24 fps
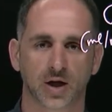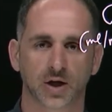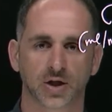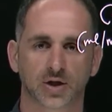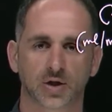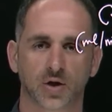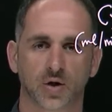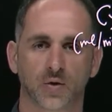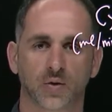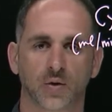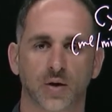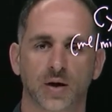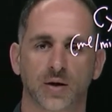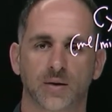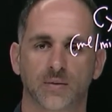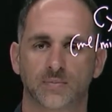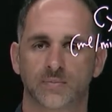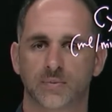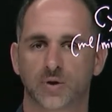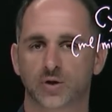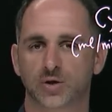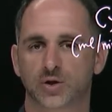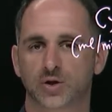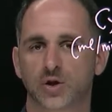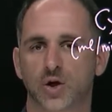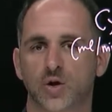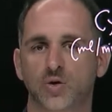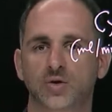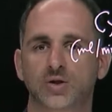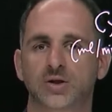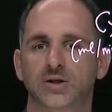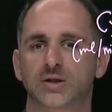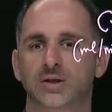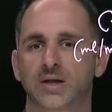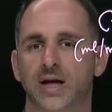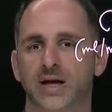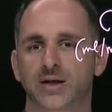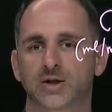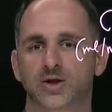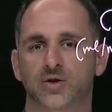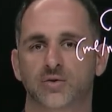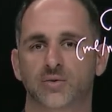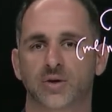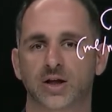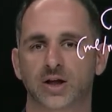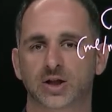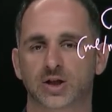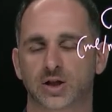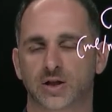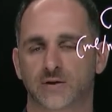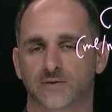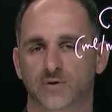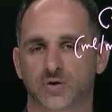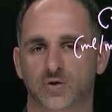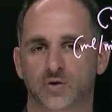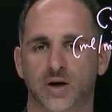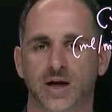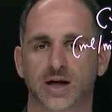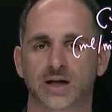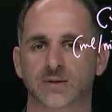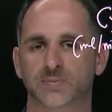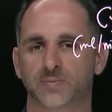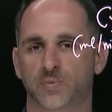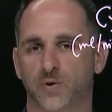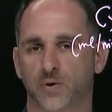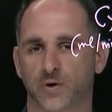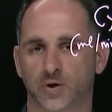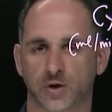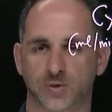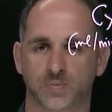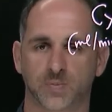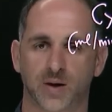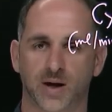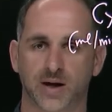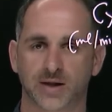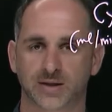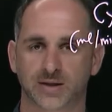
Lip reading: So there's no saturation of transporters